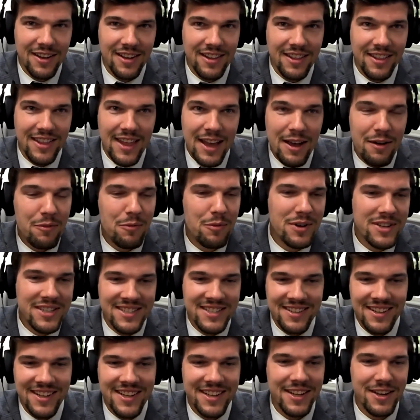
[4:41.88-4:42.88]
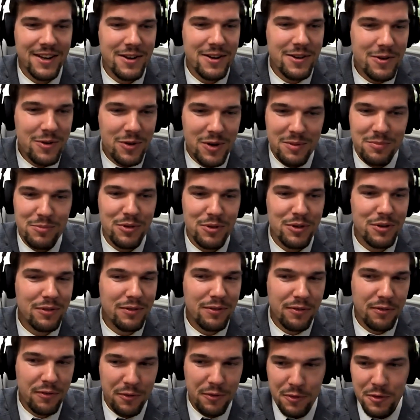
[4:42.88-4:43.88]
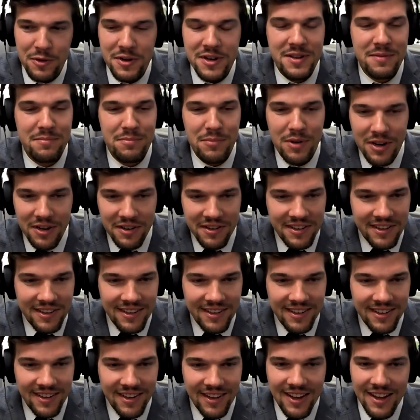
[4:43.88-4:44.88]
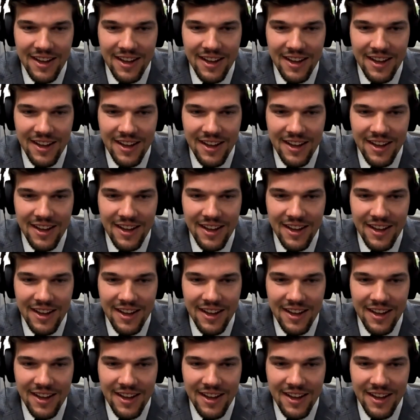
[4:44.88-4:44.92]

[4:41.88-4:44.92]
that wasn't like a normal free market.